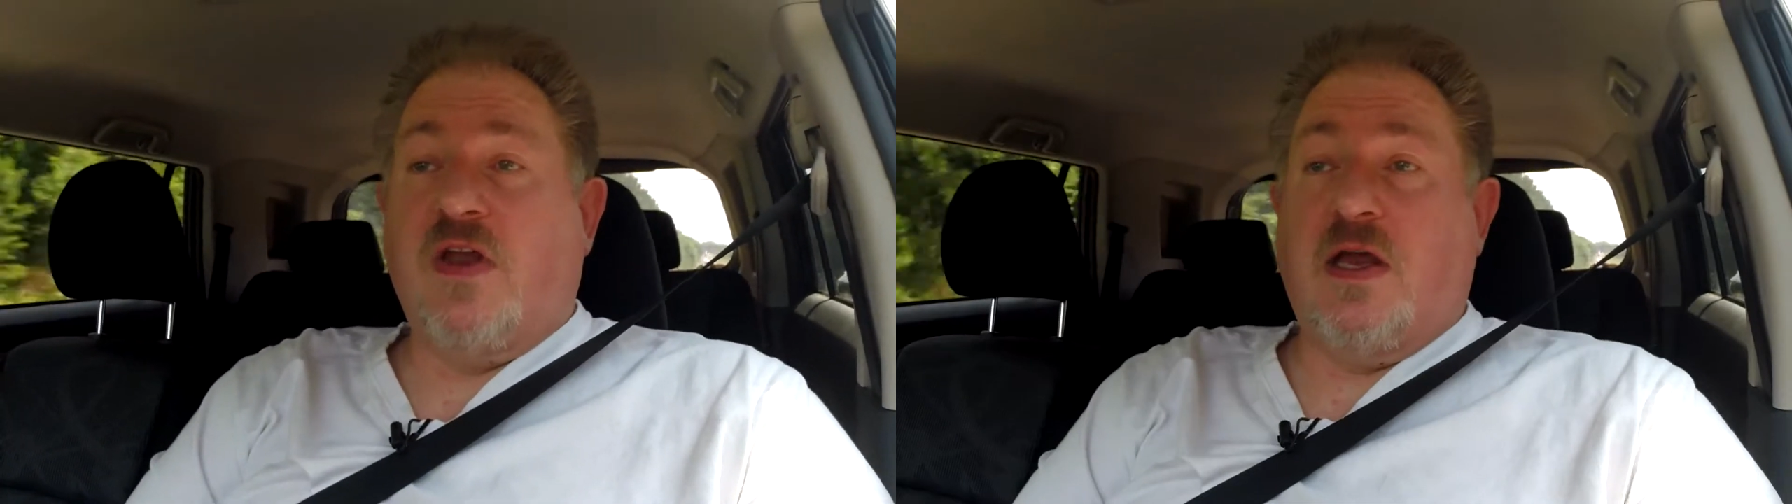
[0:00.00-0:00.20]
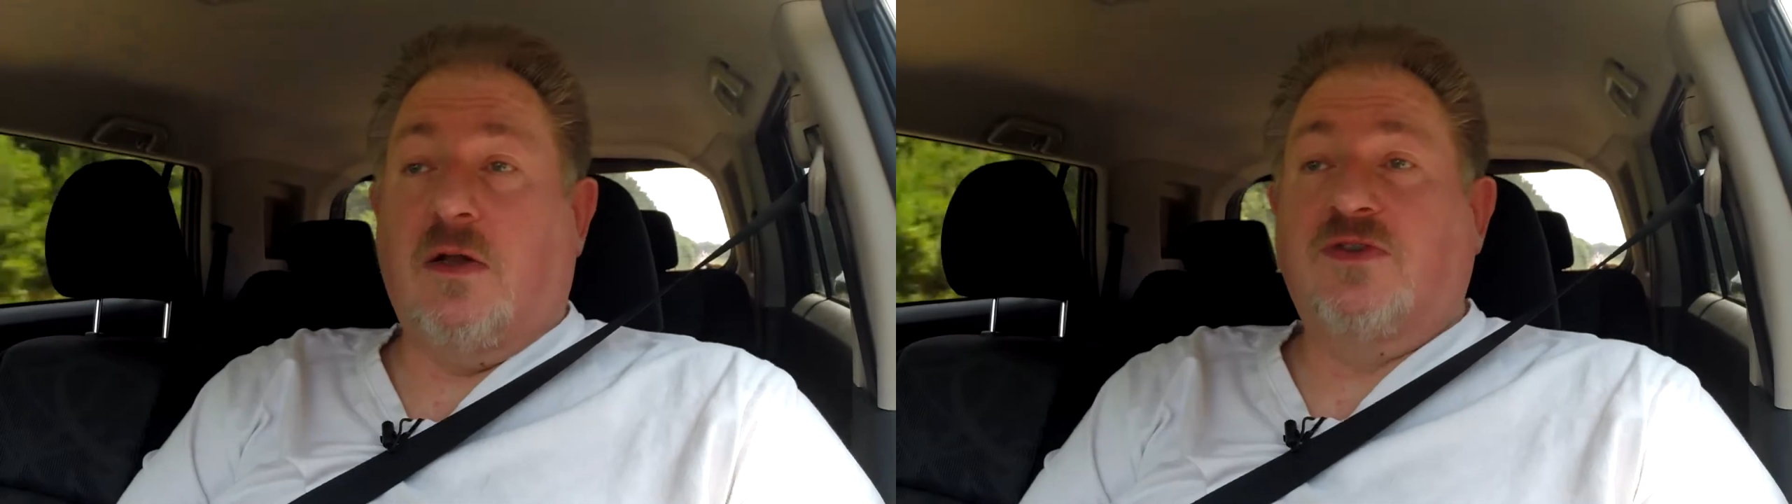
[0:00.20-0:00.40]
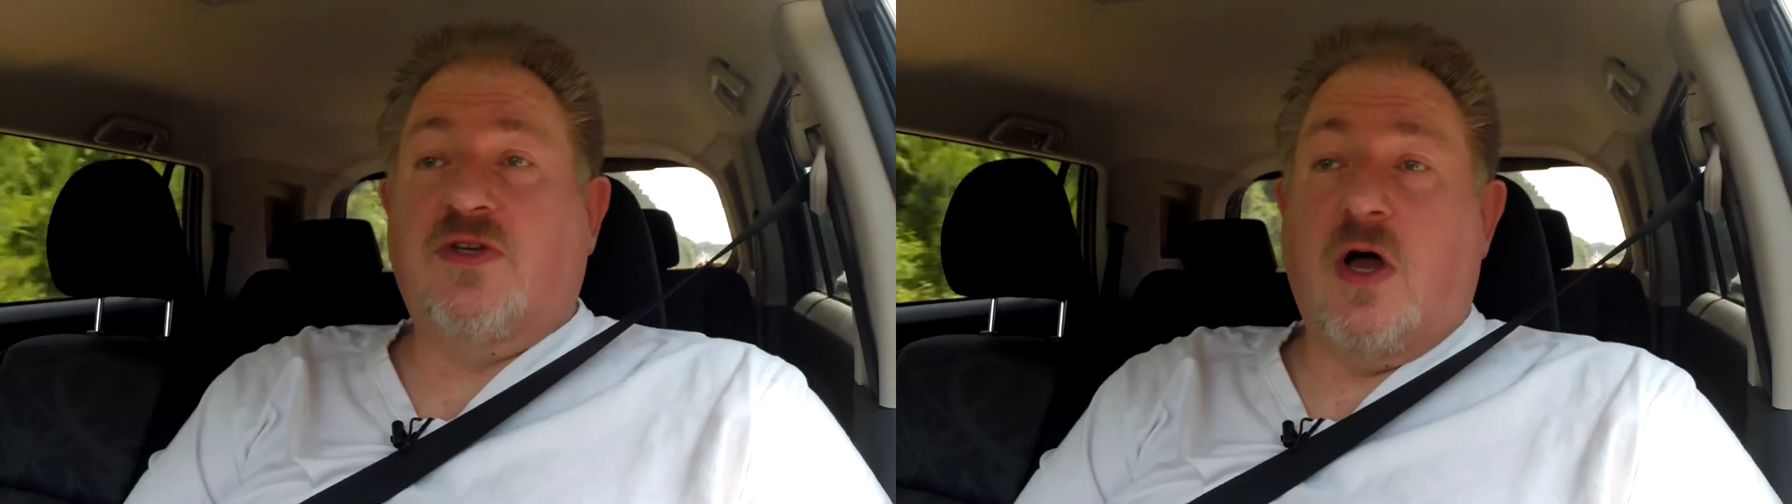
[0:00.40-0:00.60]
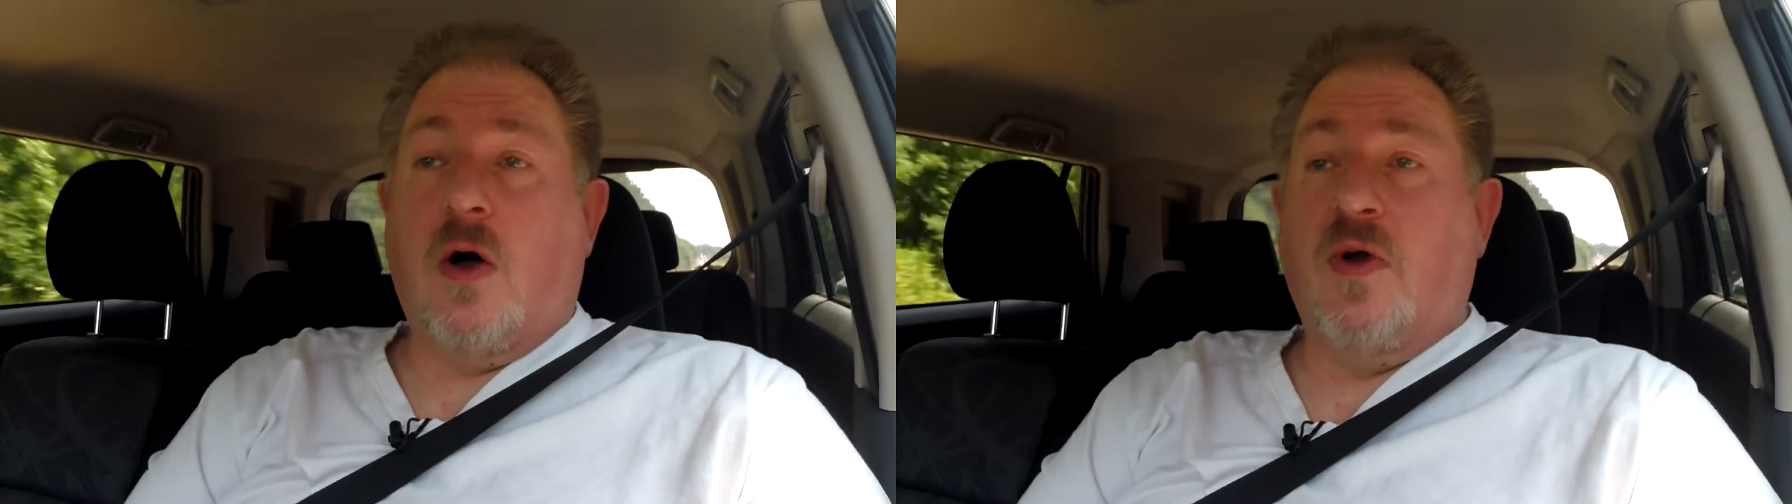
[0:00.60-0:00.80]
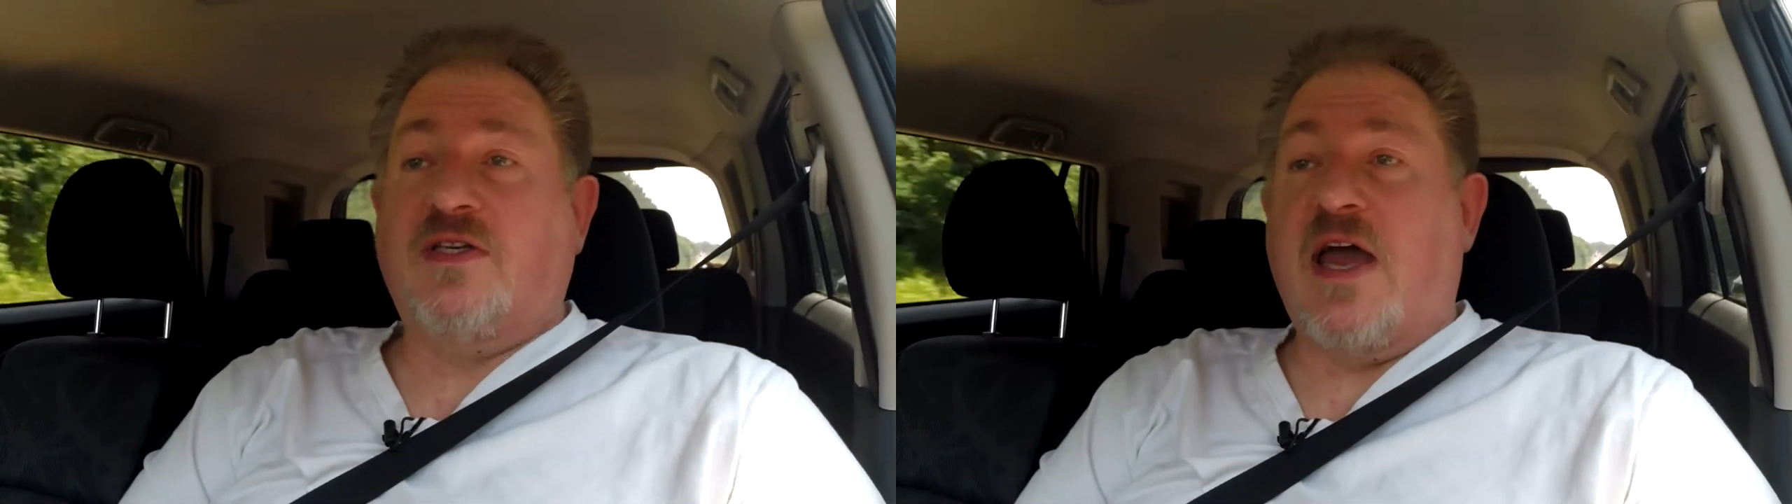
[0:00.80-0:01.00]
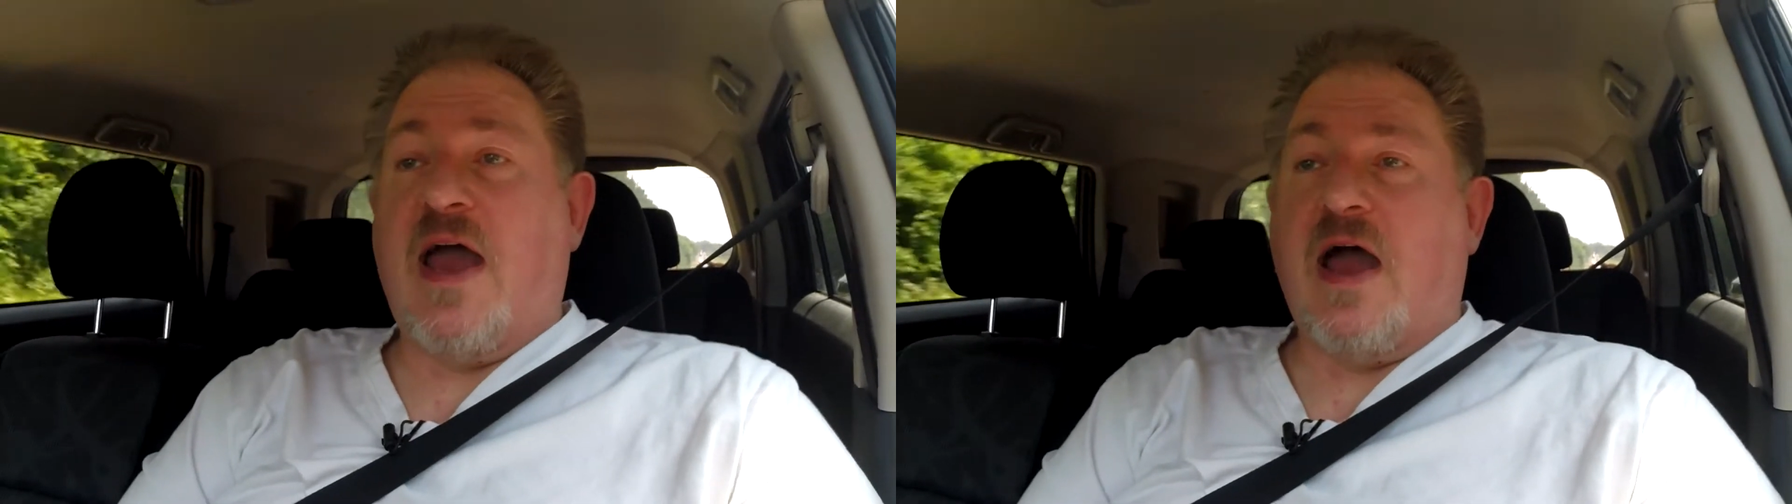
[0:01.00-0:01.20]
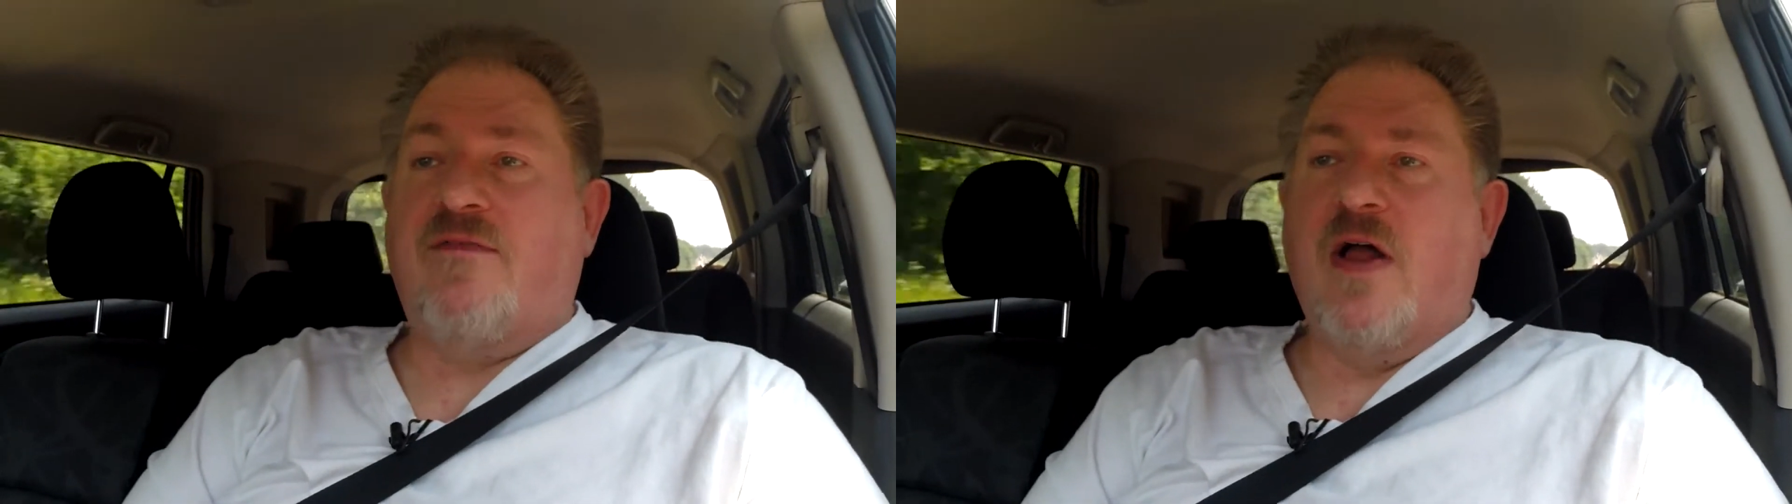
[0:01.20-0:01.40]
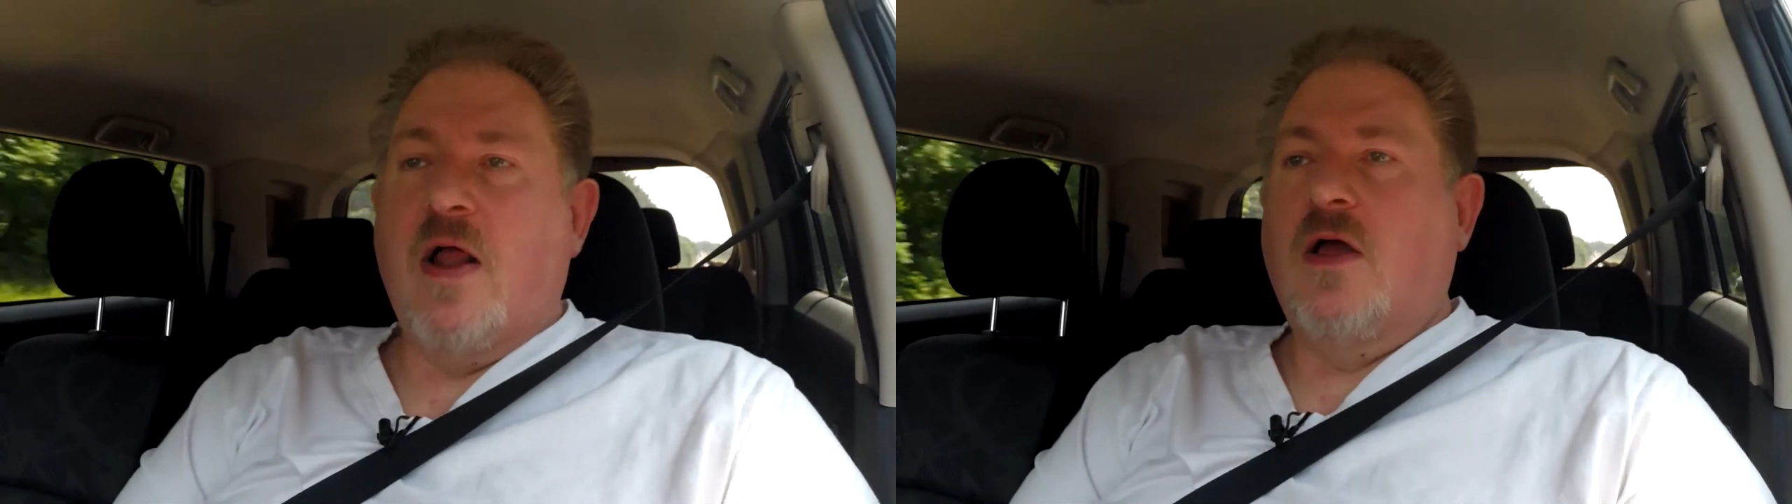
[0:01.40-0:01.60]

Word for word: needles, always have.